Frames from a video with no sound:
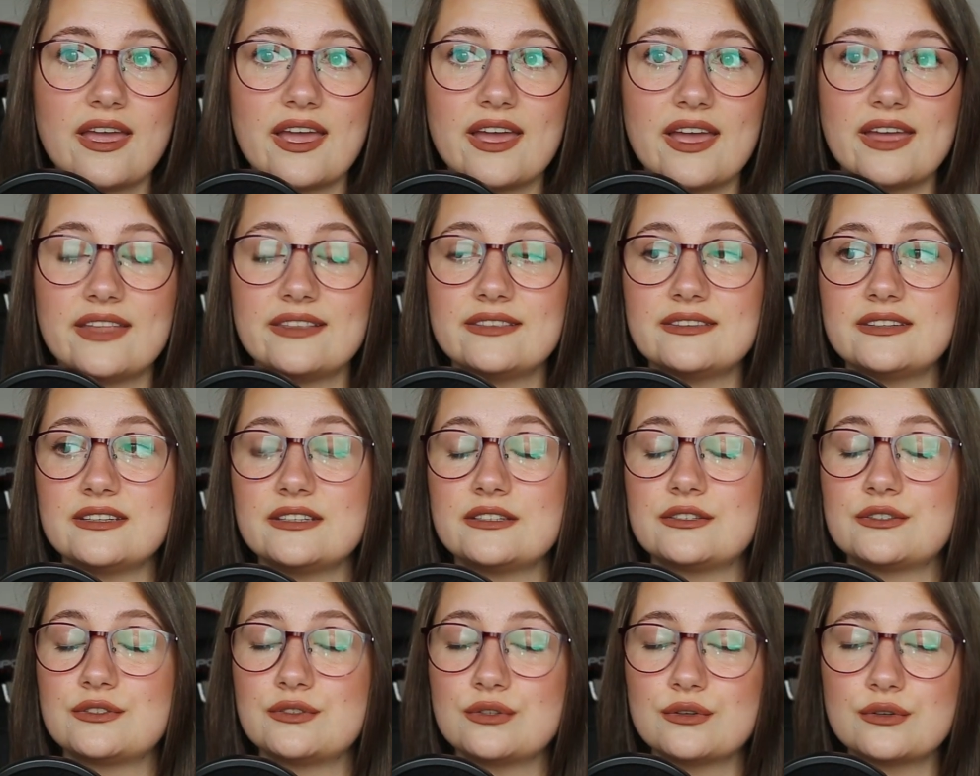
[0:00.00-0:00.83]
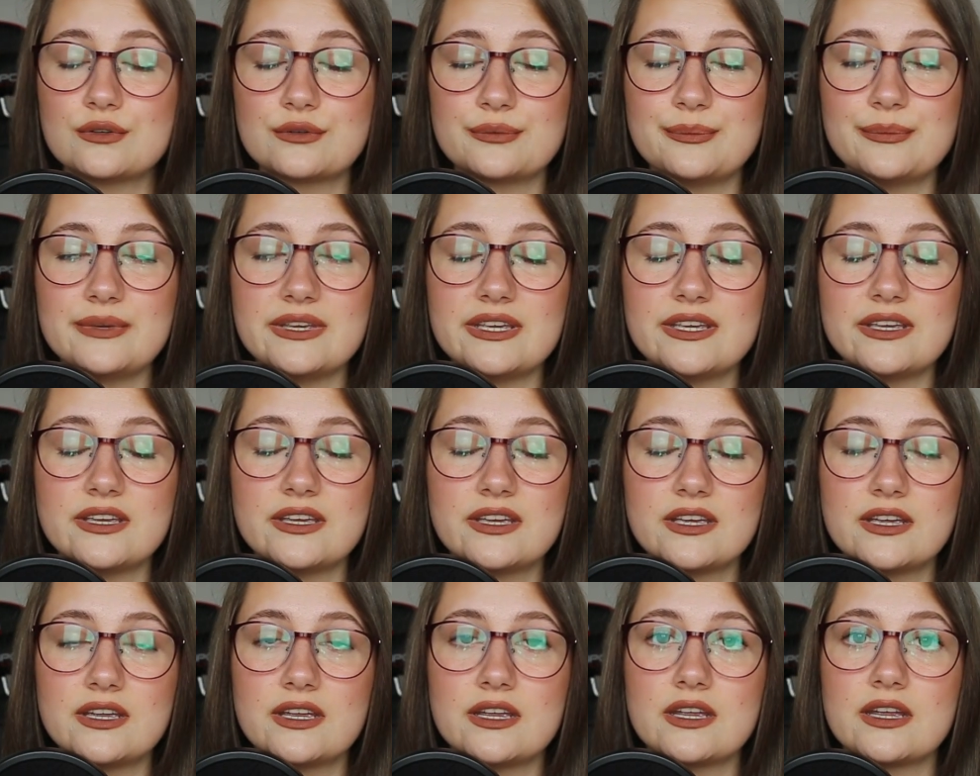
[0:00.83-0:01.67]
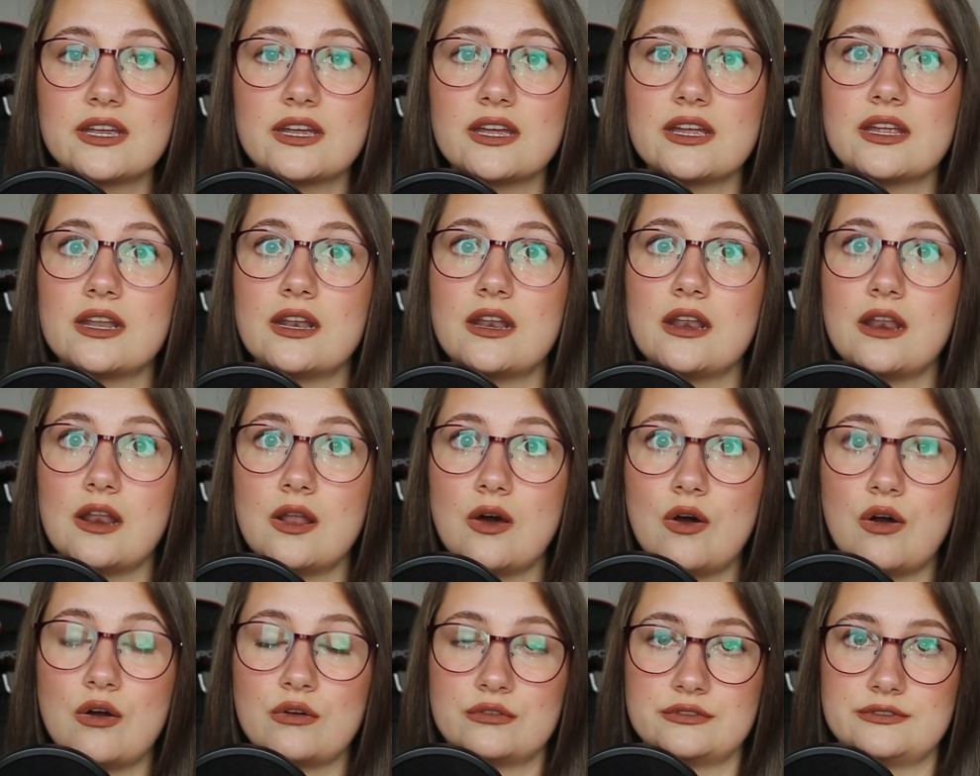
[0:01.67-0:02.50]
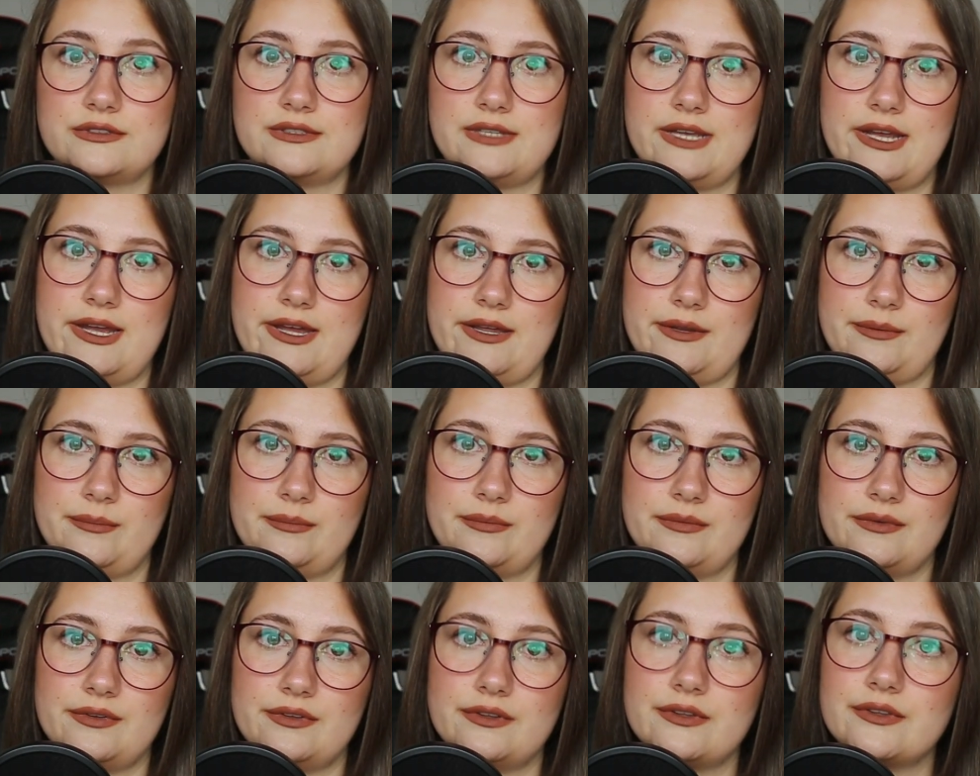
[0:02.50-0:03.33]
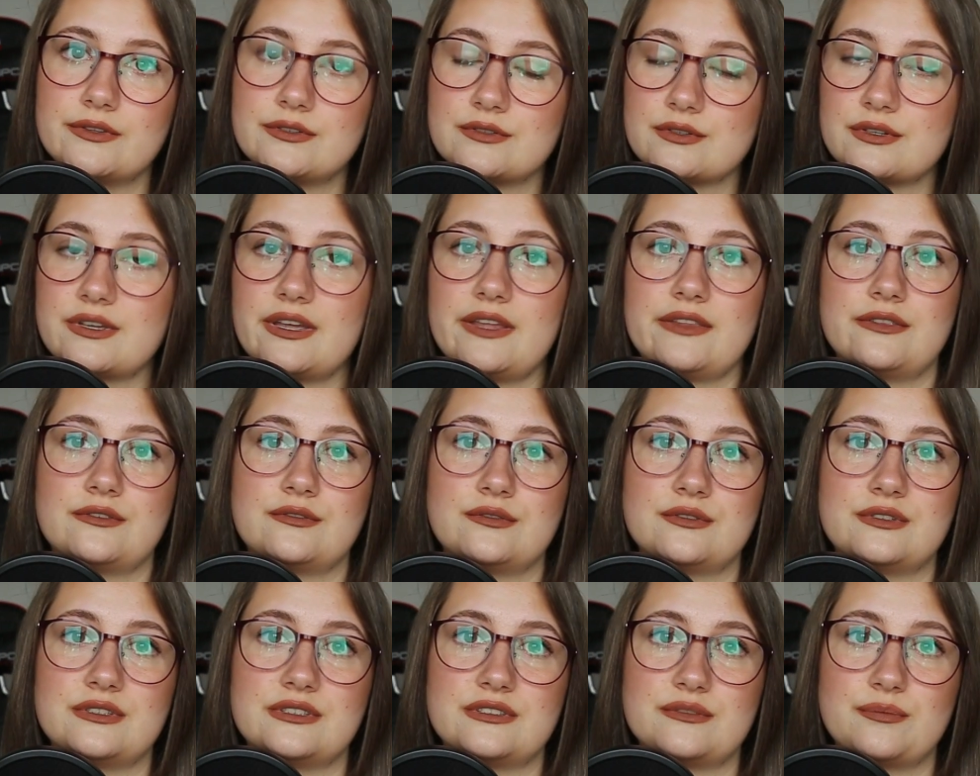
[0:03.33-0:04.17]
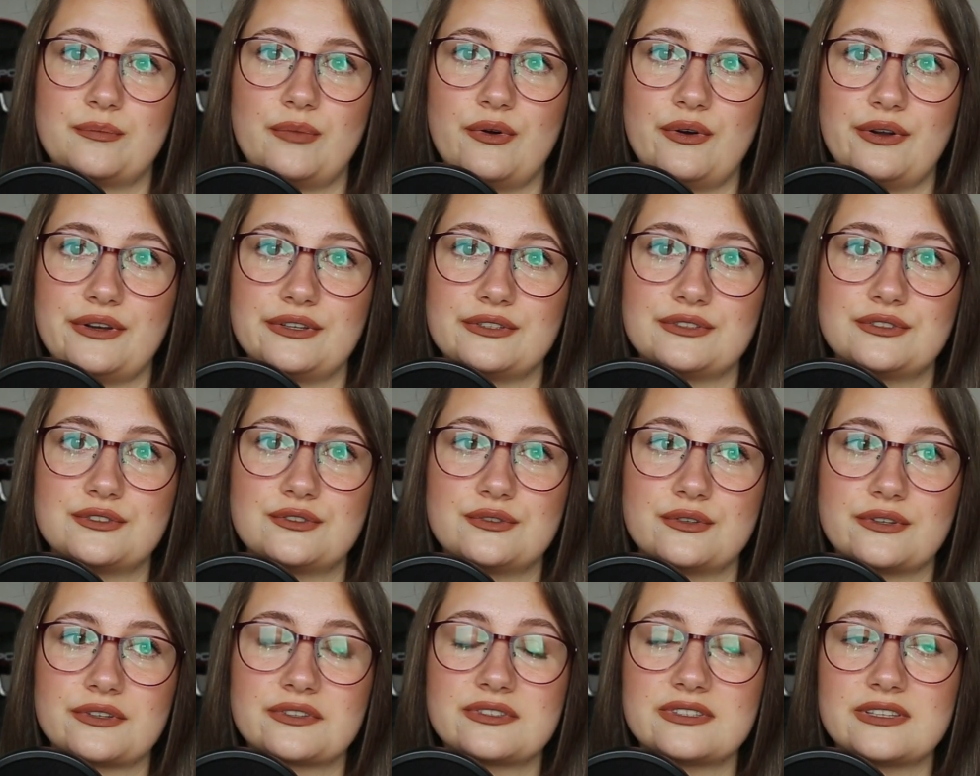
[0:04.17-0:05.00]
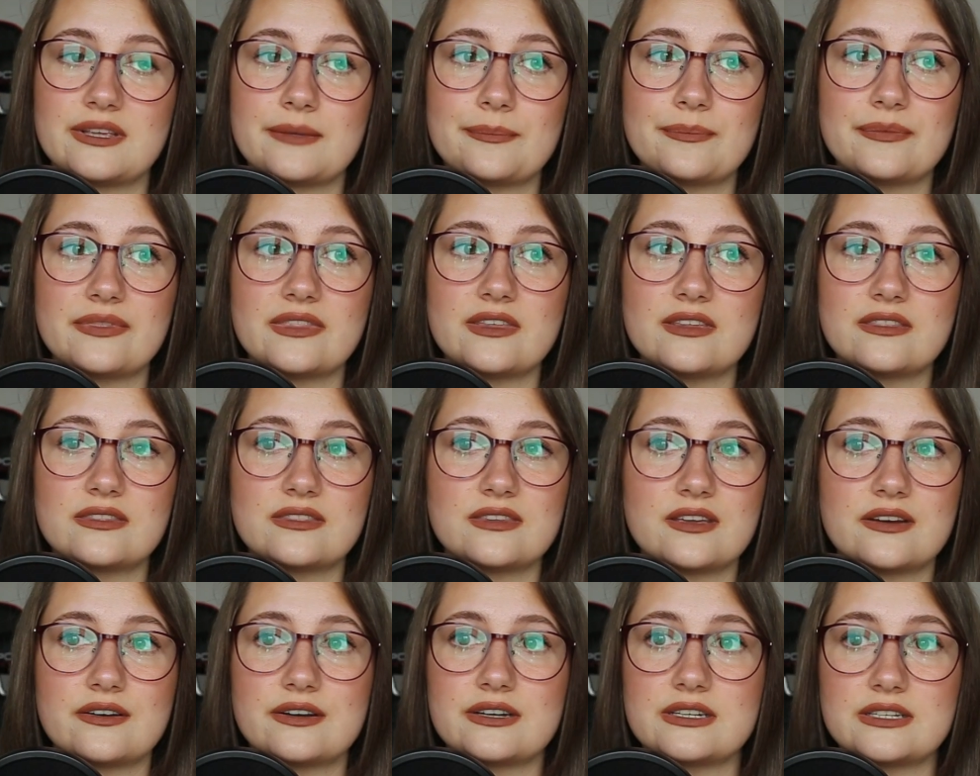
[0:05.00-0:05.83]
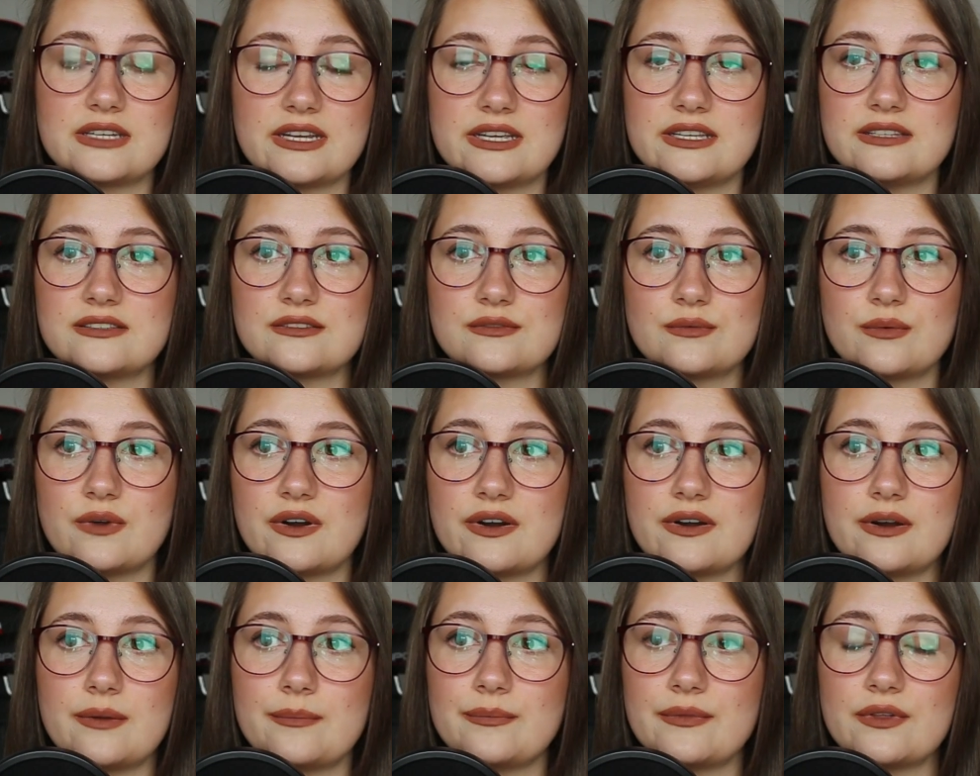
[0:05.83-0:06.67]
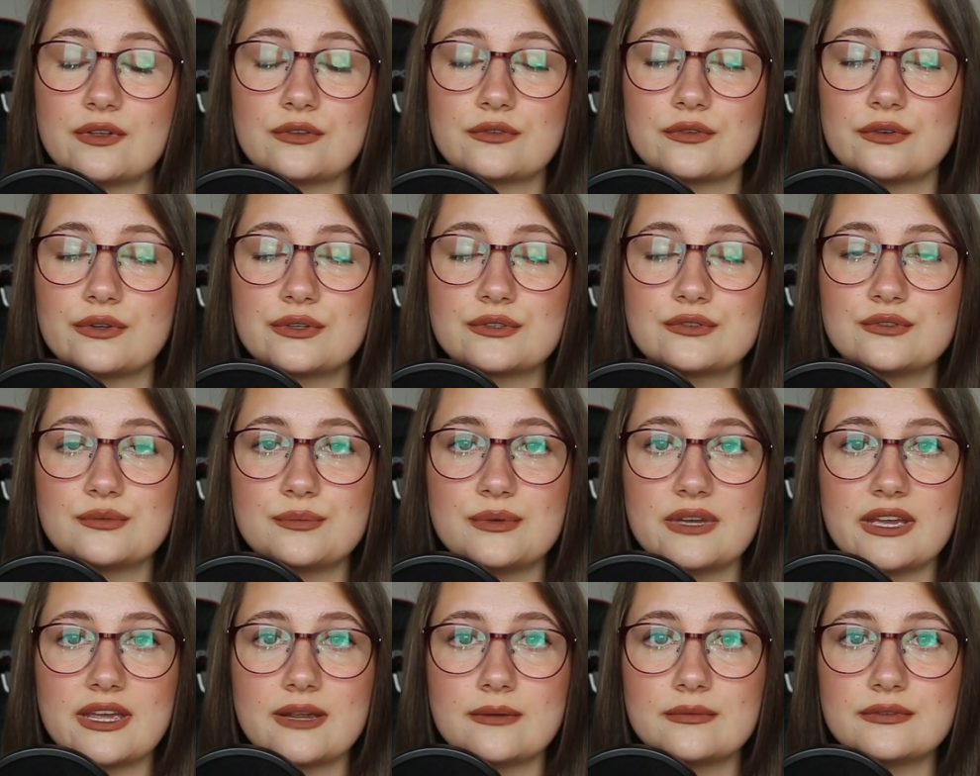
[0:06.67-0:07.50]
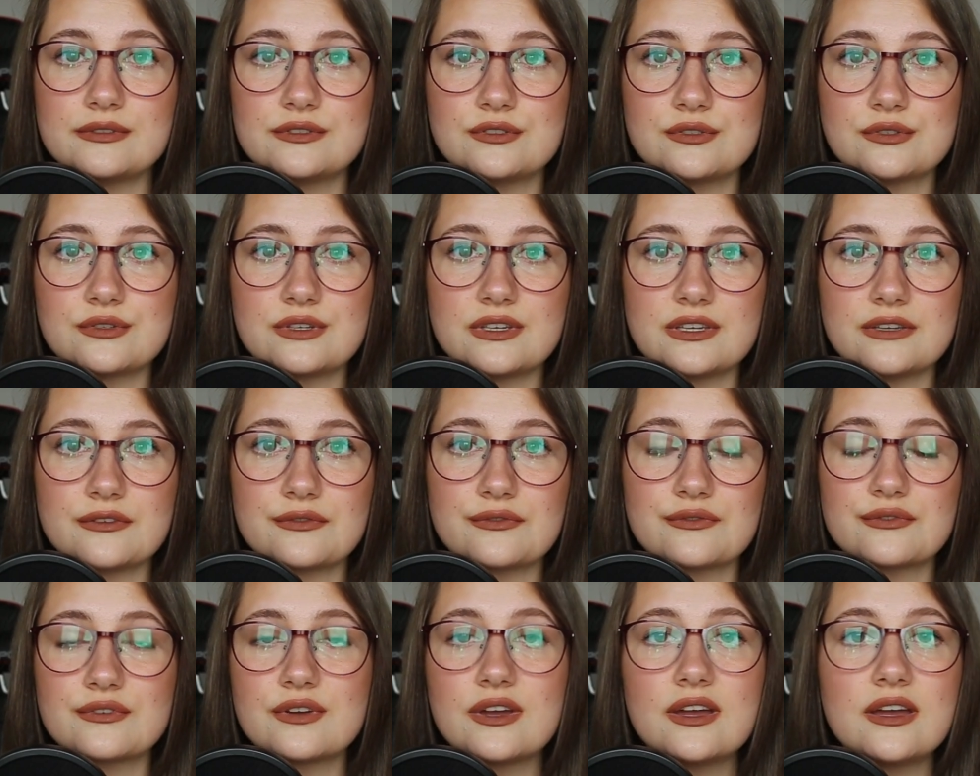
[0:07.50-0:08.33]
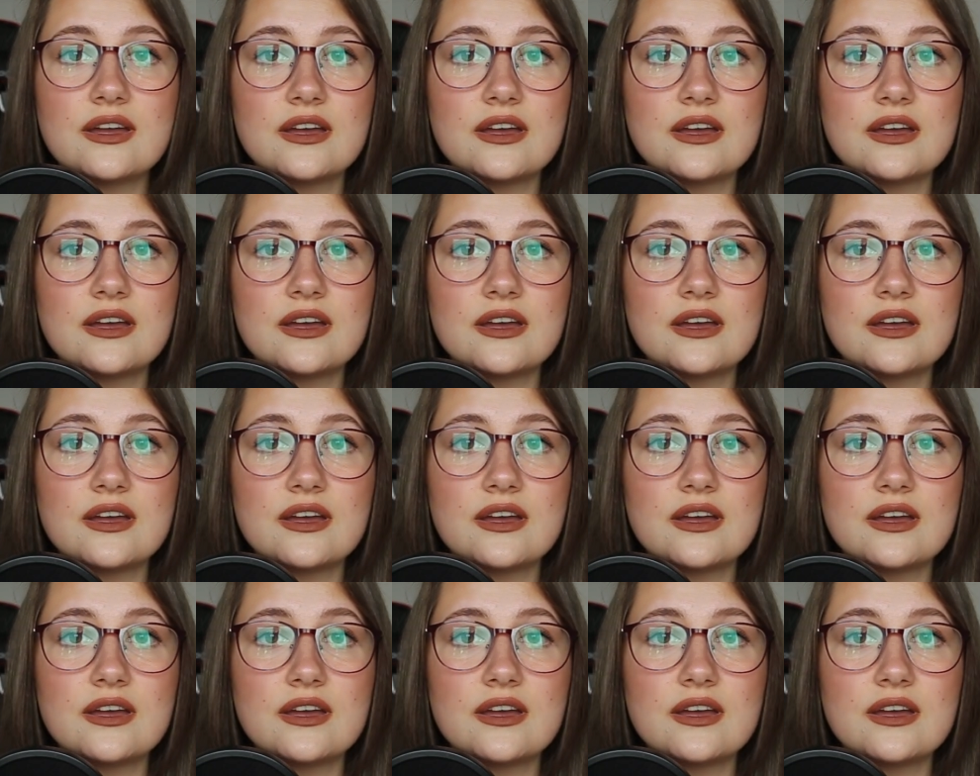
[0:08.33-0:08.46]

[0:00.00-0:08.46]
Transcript: And it took me a long time to get to this point, to accept that there are days where I'm not going to be able to give